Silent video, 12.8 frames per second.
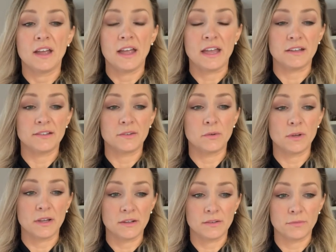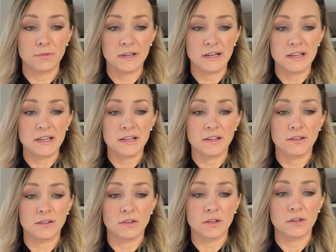It's really
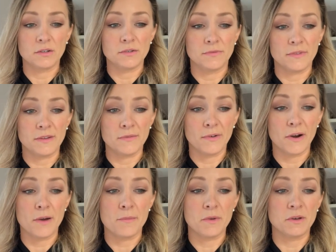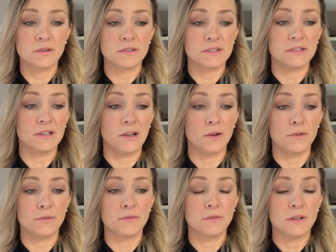good for the environment, those